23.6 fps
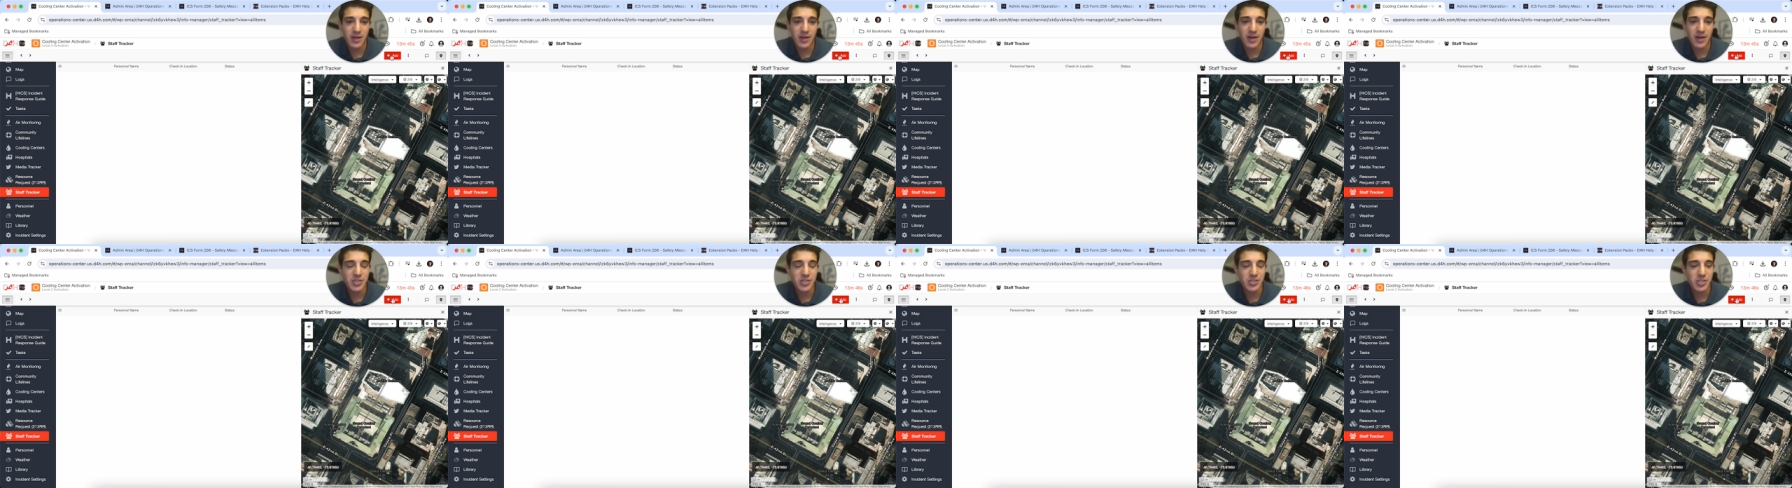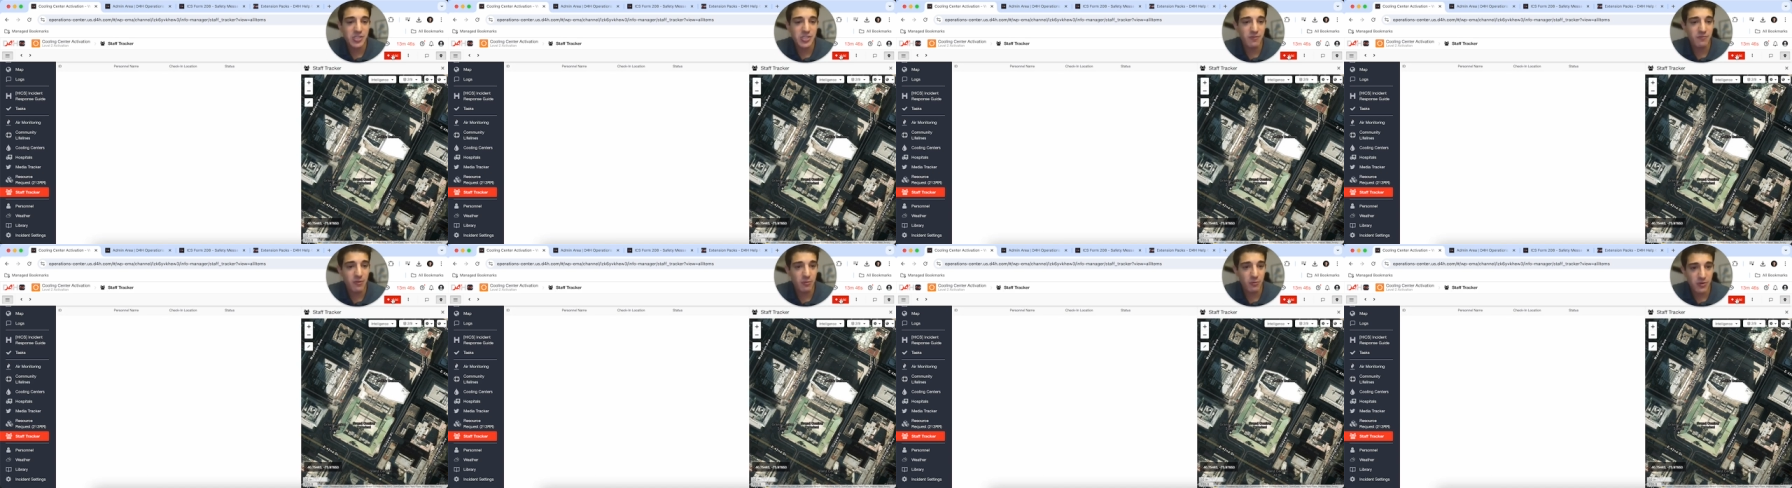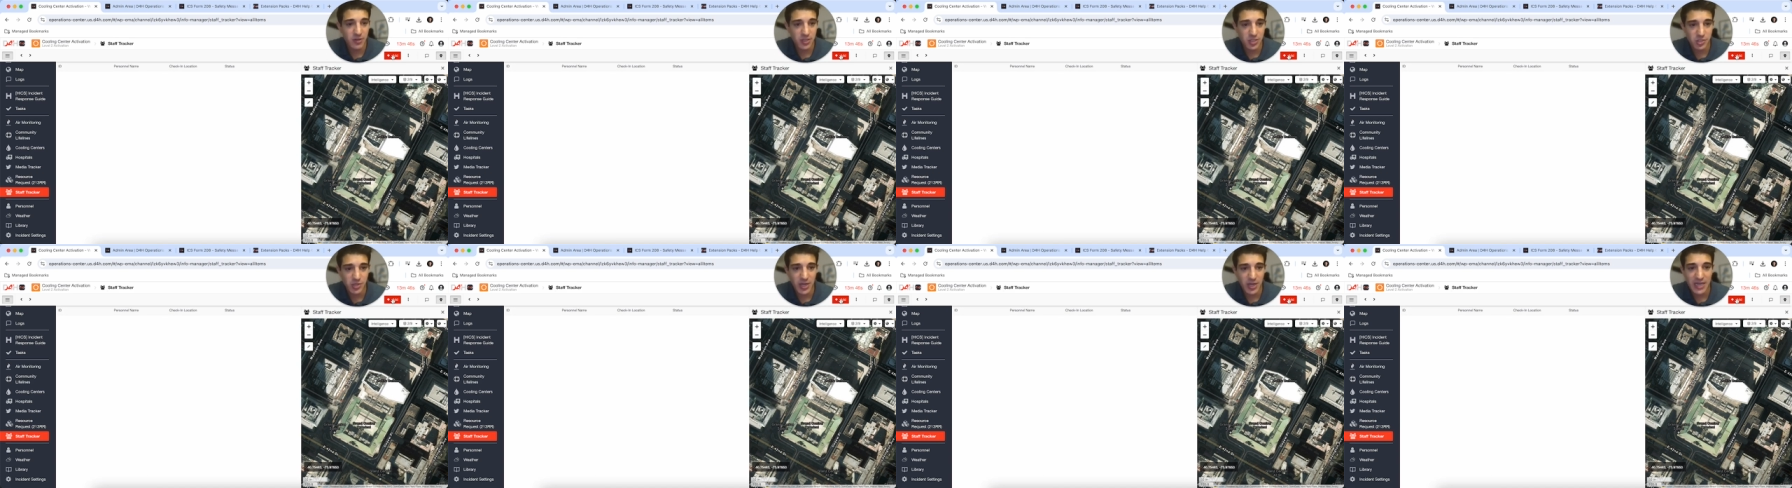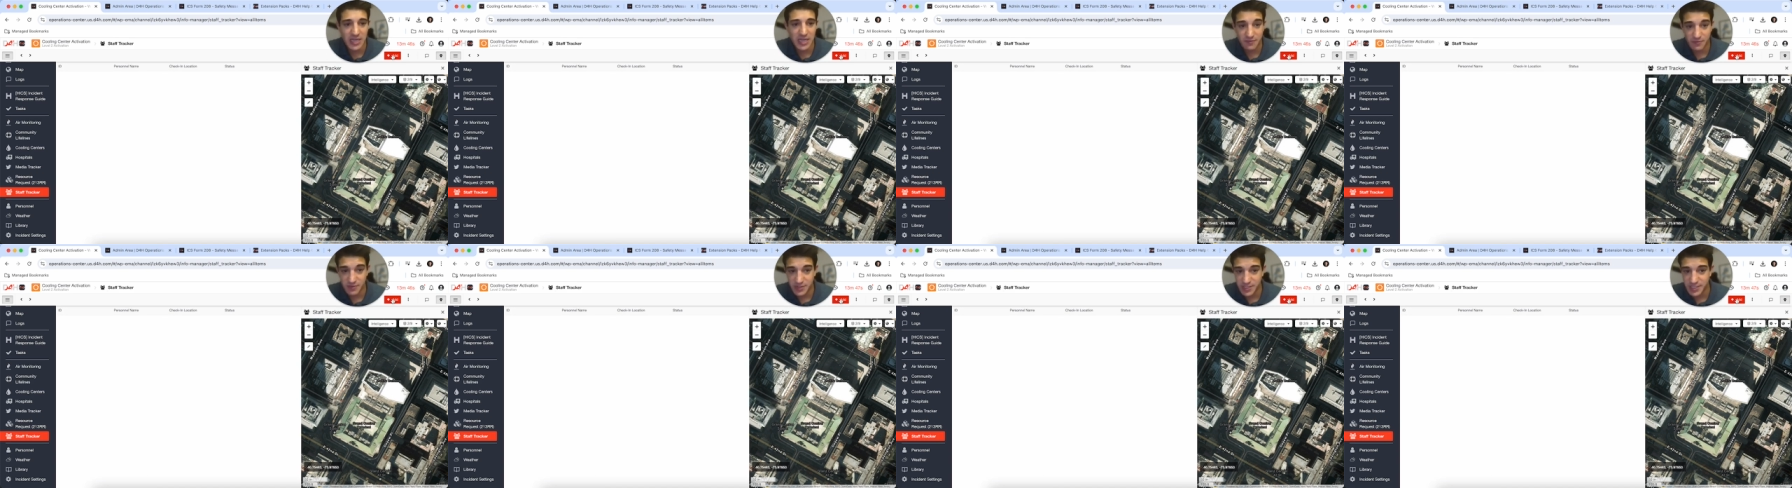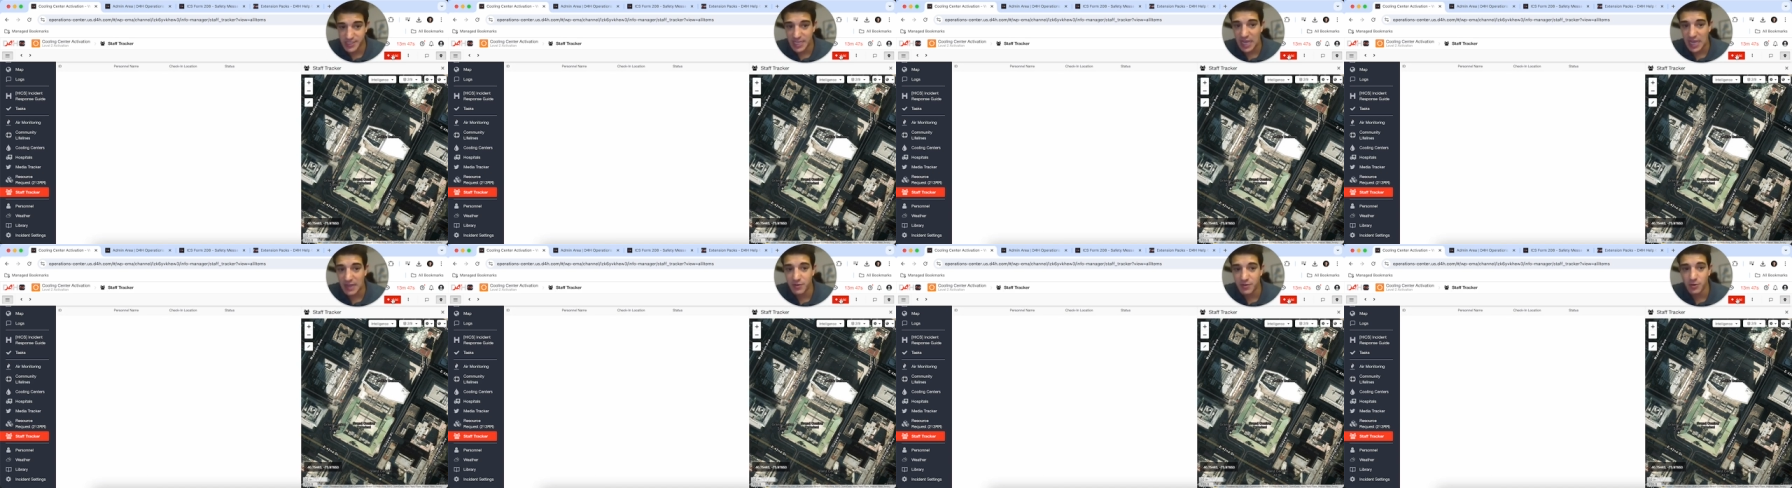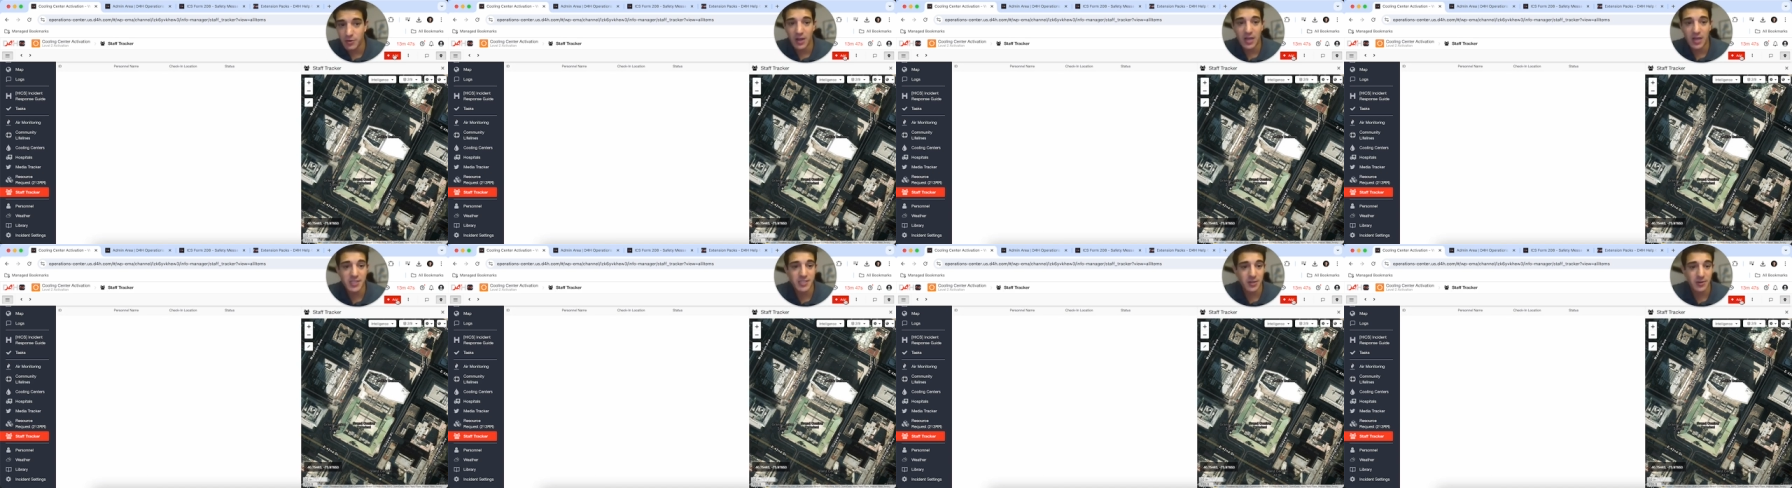It's just if we were to track different staff
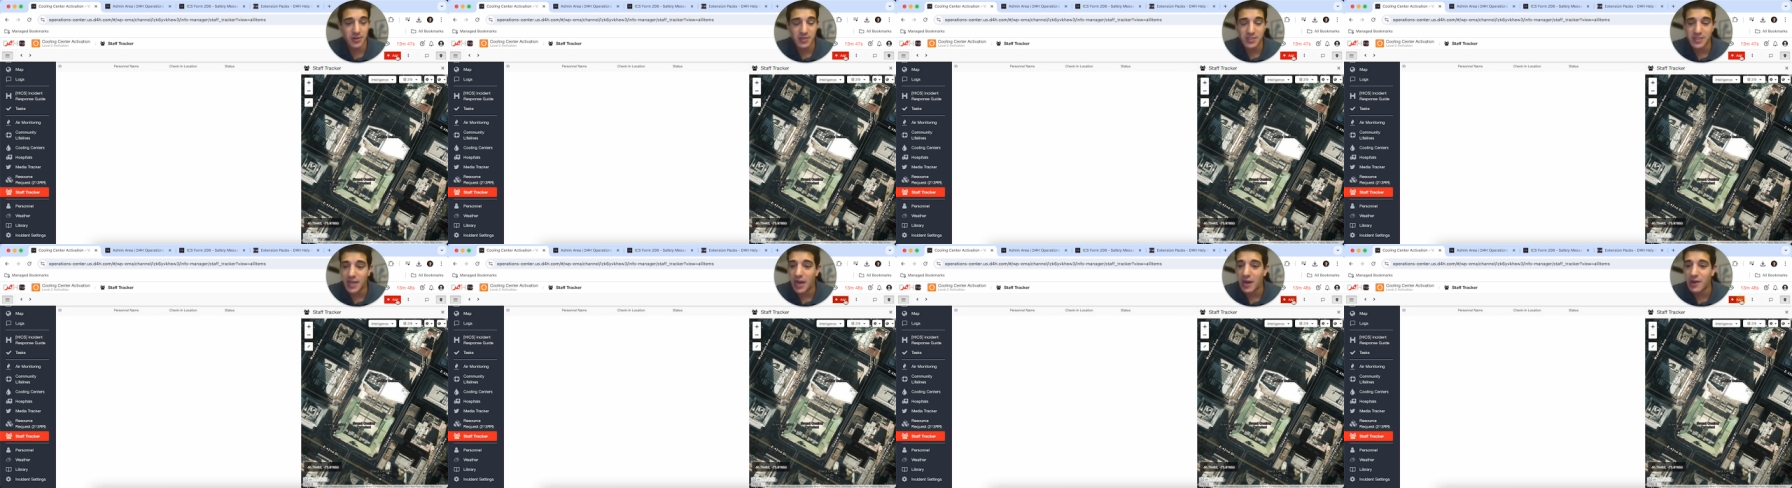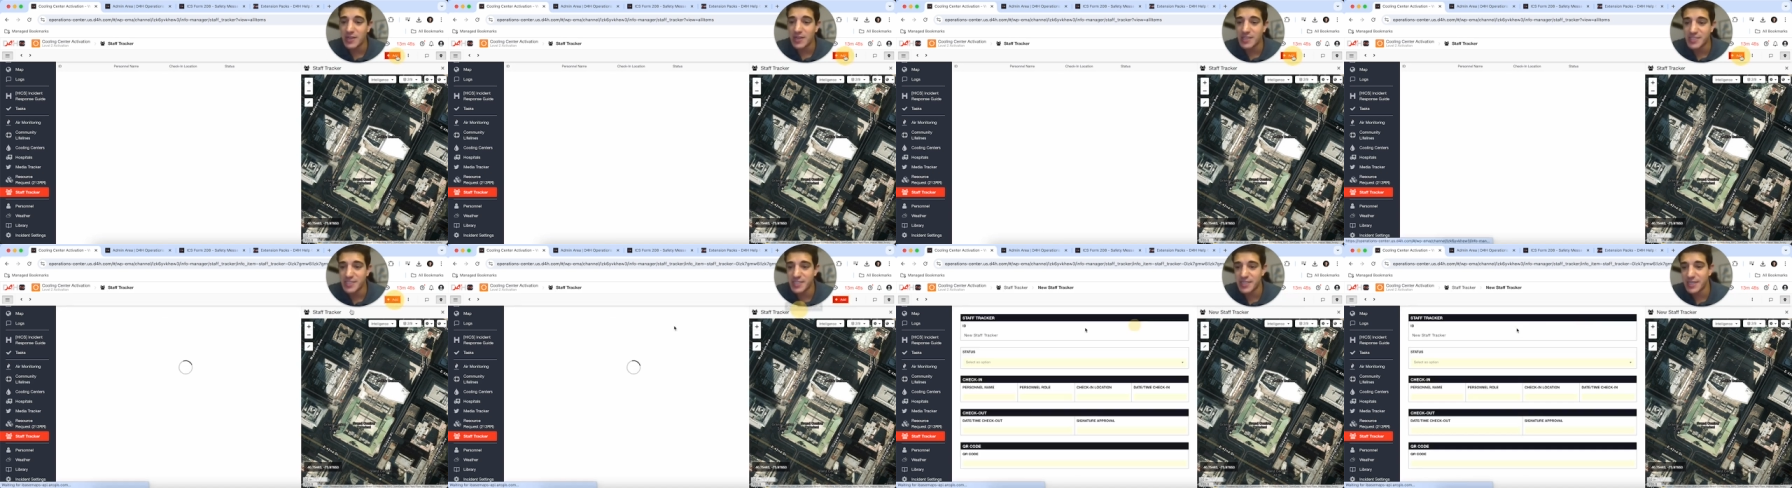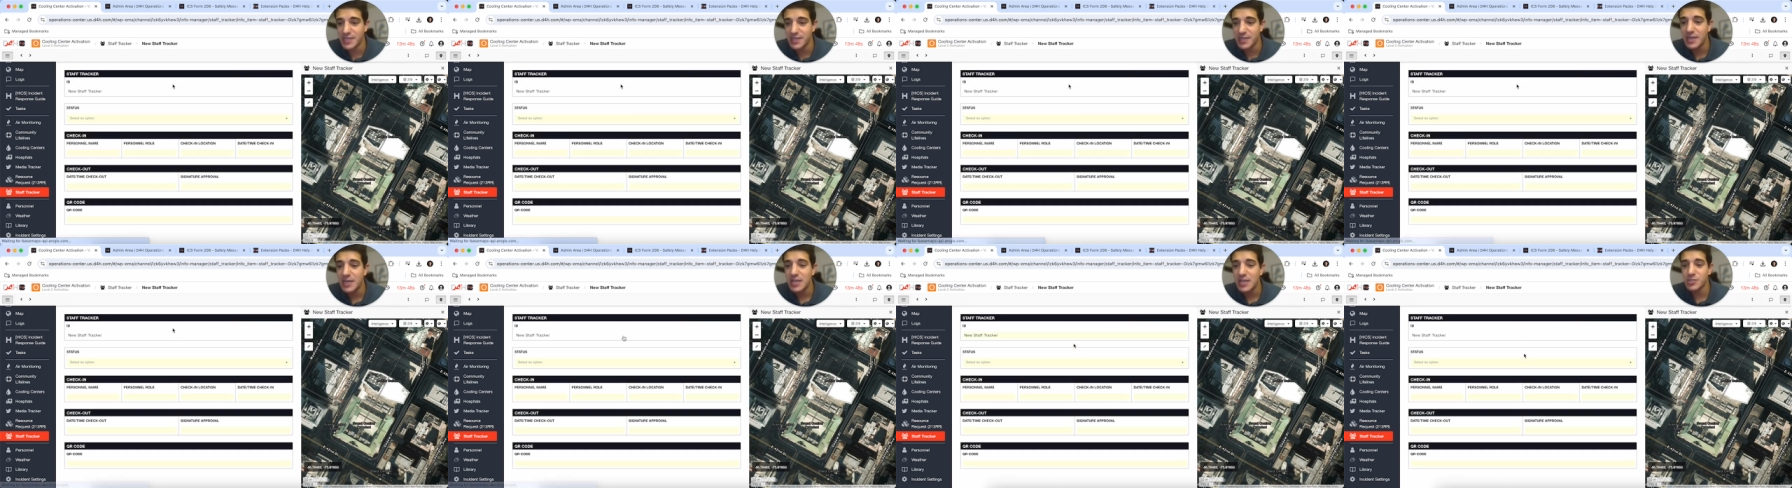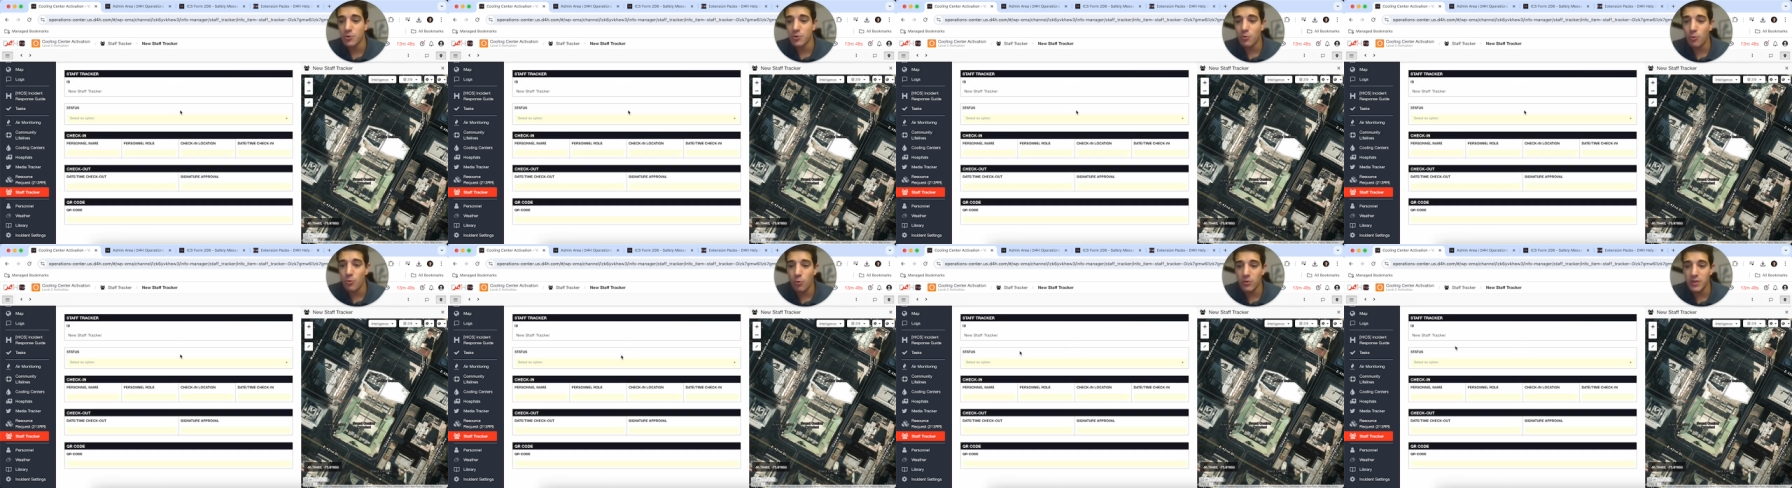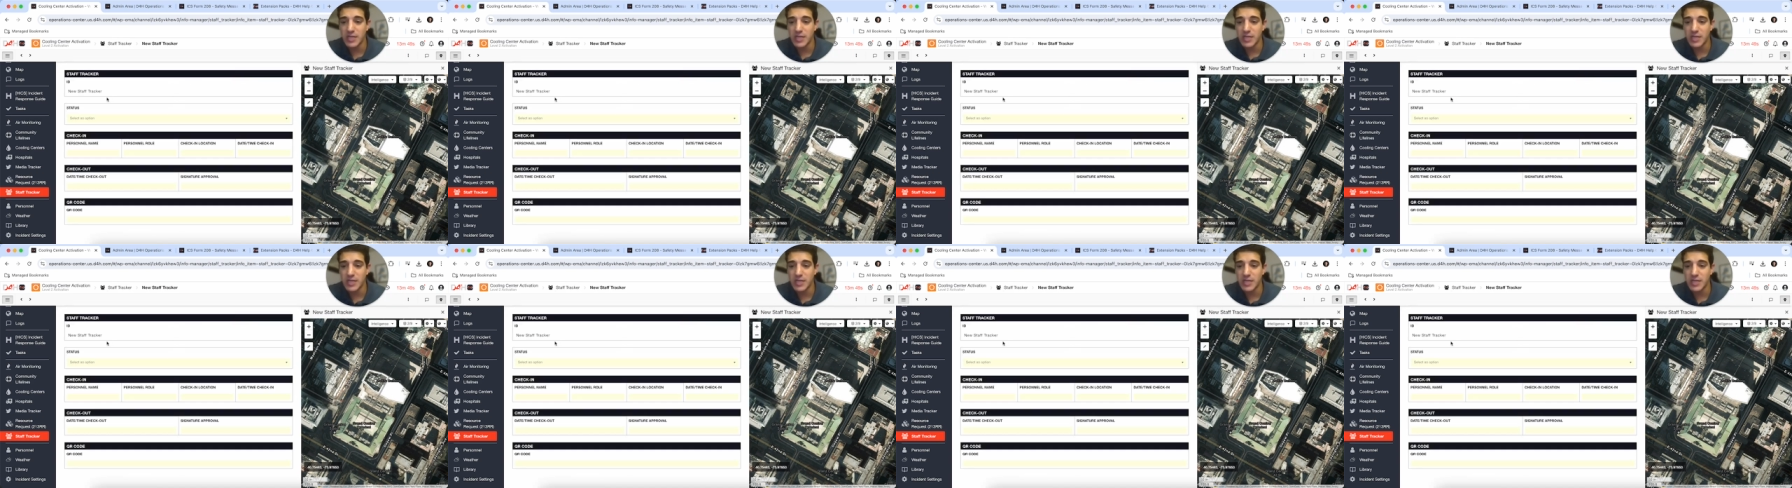across our entire incident. So cooling